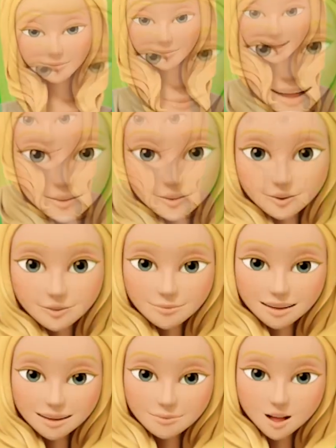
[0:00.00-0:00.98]
whether or
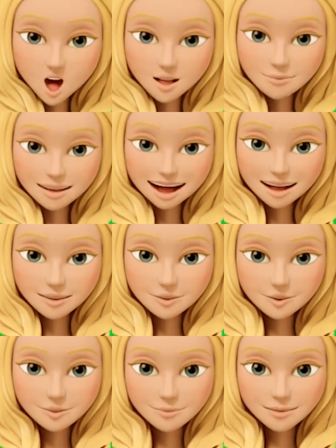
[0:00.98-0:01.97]
not shipping costs
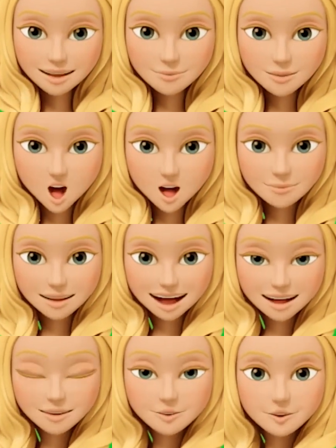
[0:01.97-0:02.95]
are included in the
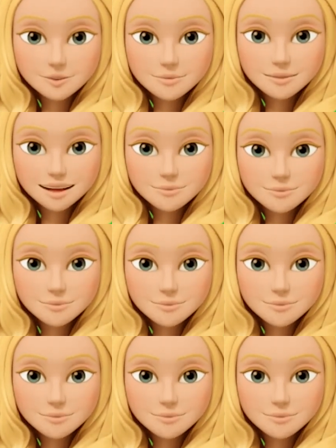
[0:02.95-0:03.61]
selling price.